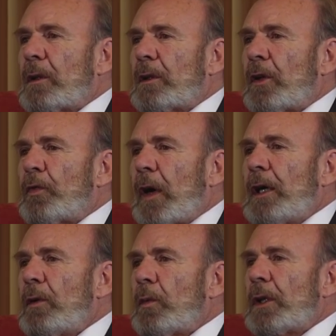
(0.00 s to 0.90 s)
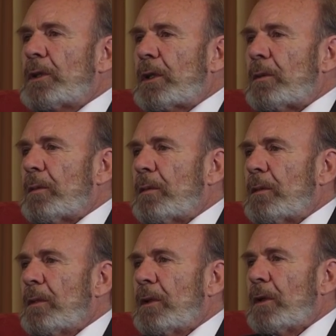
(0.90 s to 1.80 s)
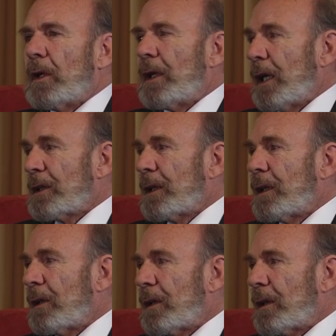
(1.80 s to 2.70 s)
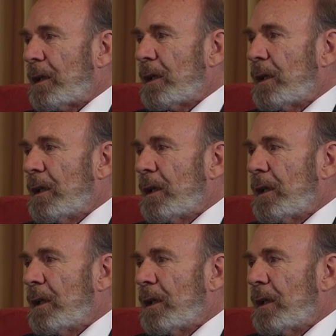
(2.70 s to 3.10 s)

divine wisdom. And there's another thing.